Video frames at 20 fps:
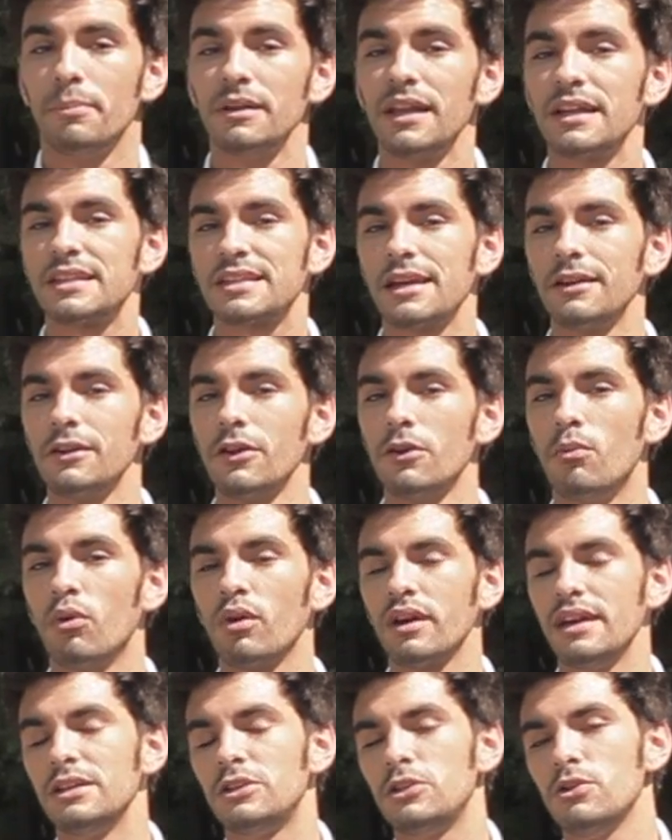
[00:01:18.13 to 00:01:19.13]
But let's get a little
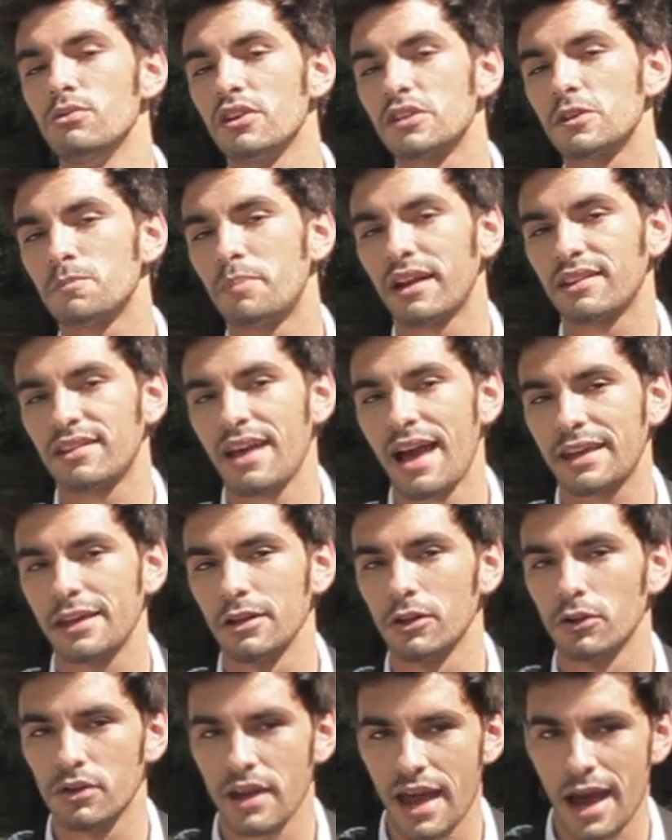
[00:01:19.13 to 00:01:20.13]
more into The
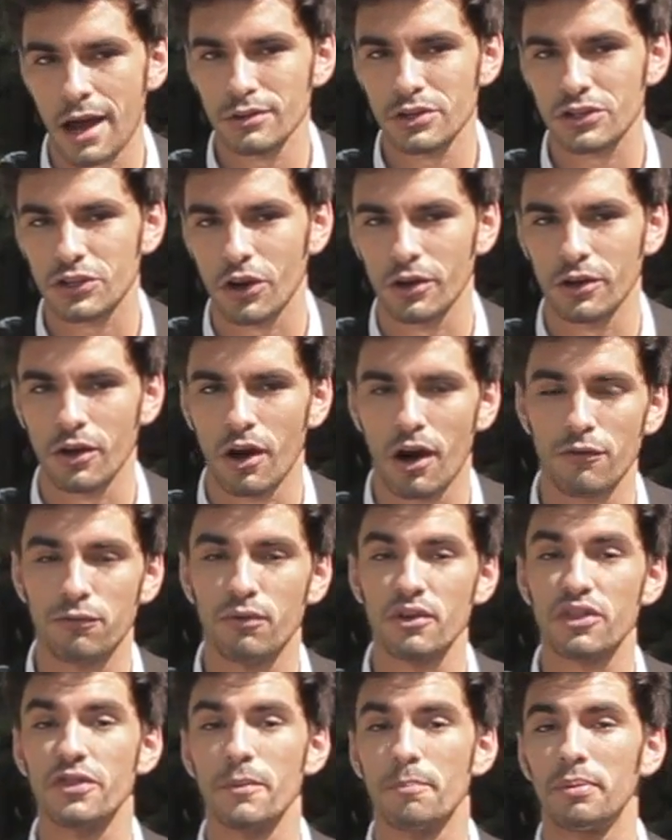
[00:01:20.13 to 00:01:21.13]
Spectacular Now, starting off
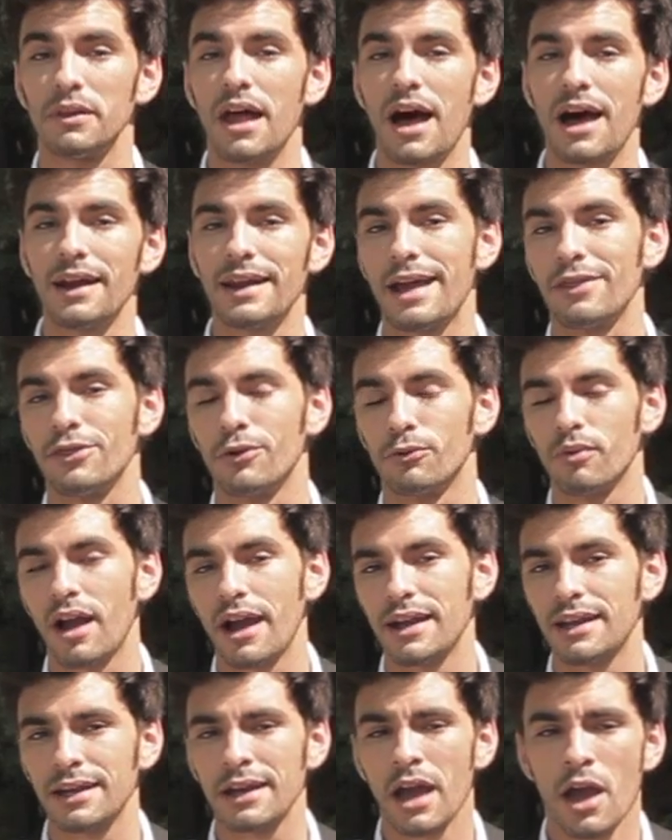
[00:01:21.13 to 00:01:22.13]
with the plot and the
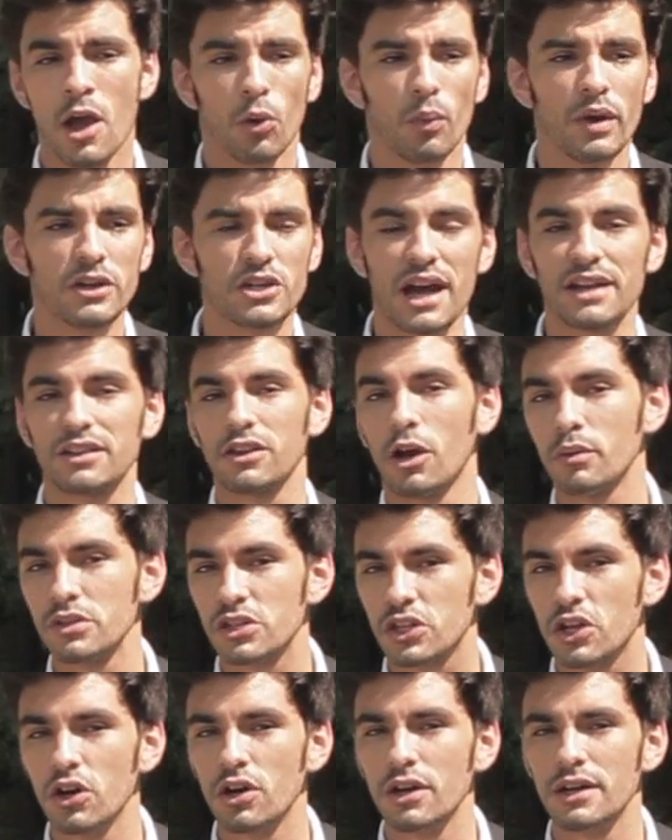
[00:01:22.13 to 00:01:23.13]
writing, which I thought
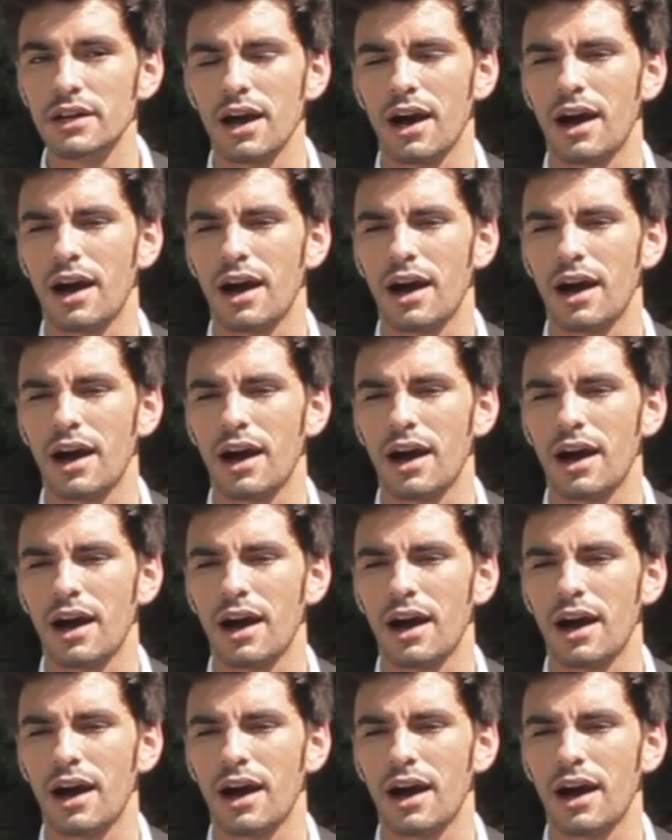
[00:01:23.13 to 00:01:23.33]
was good.